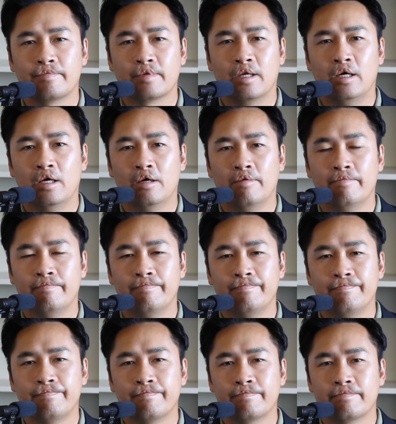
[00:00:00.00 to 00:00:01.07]

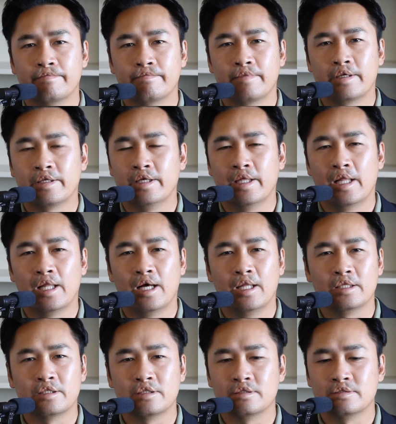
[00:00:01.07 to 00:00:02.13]
I said a lot
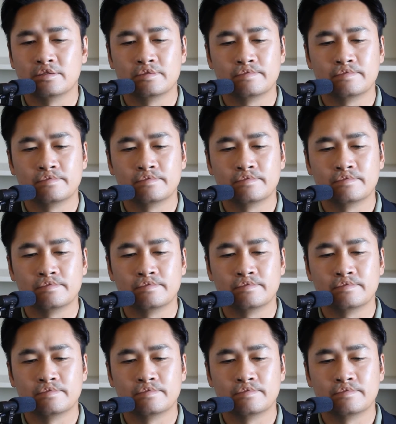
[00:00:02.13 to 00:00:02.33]
of it's